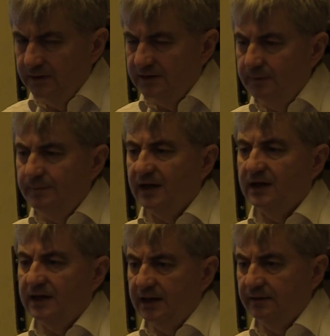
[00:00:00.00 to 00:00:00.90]

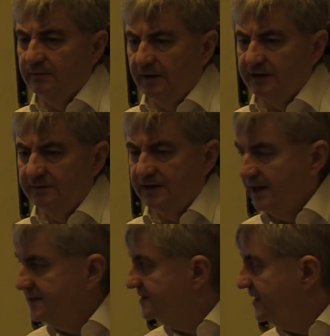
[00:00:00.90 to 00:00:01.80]
typically, what we
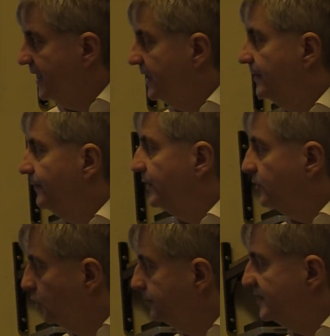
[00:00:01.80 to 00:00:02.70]
can say,
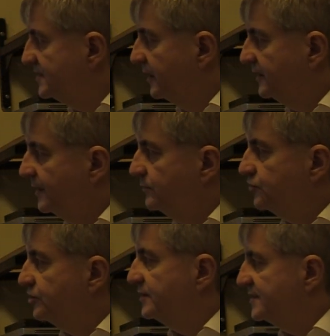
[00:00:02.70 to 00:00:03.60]
non-bizarre
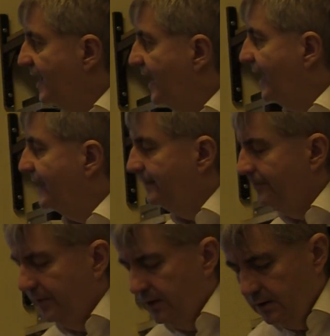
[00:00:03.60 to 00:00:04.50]
delusions are
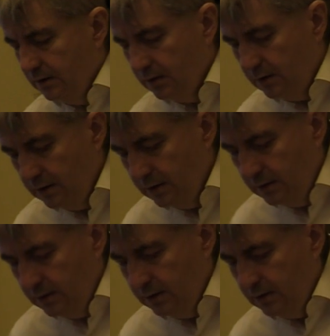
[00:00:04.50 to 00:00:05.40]

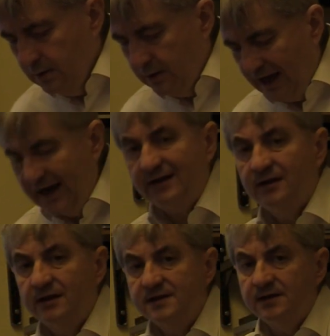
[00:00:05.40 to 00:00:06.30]

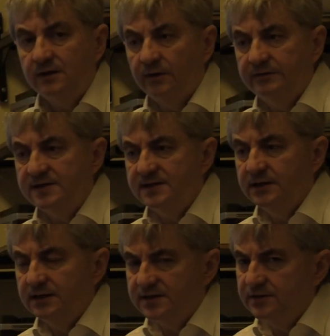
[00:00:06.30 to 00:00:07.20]
characteristic of this
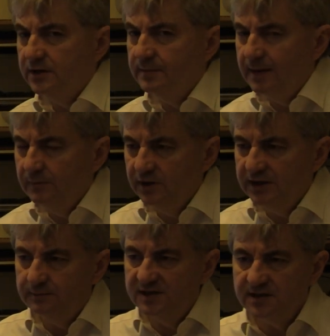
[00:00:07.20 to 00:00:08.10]
illness. You remember
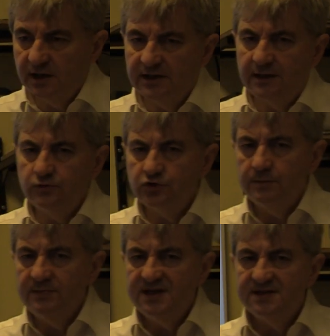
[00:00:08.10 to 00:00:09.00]
that bizarre
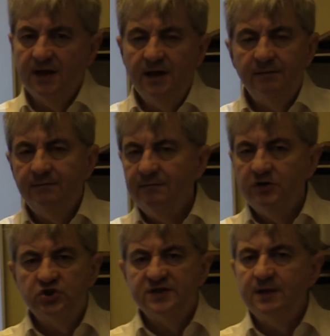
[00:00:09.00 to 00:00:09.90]
delusion means
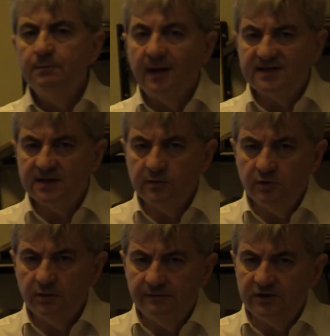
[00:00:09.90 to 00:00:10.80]
which is
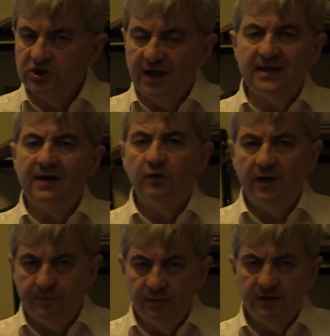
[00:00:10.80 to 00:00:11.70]
impossible, which can never
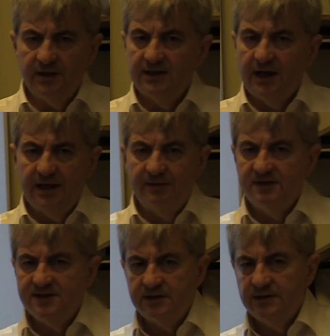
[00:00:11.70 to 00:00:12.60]
happen, that I have
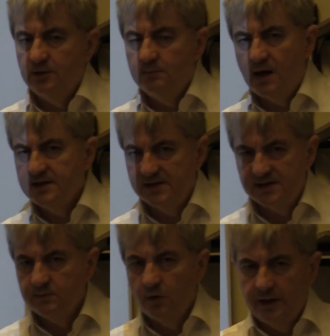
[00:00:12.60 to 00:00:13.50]
visited the Mars
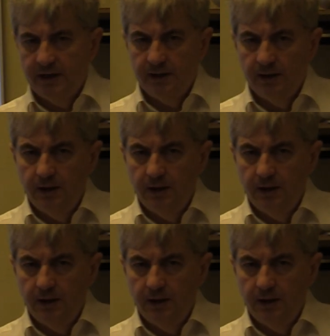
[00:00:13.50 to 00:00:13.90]
this morning.